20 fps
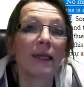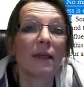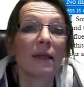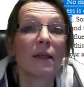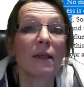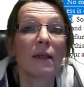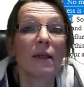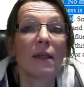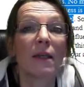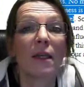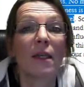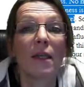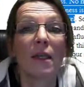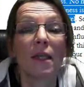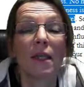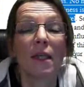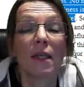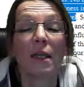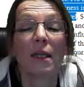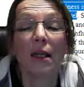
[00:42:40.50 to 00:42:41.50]
And then
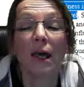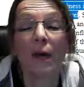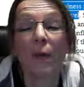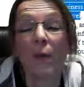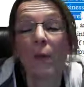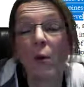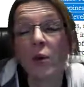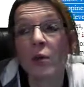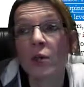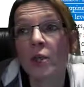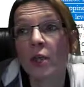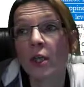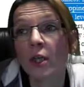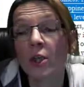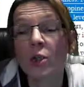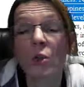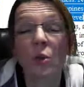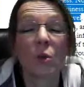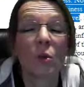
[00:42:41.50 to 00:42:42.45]
I merge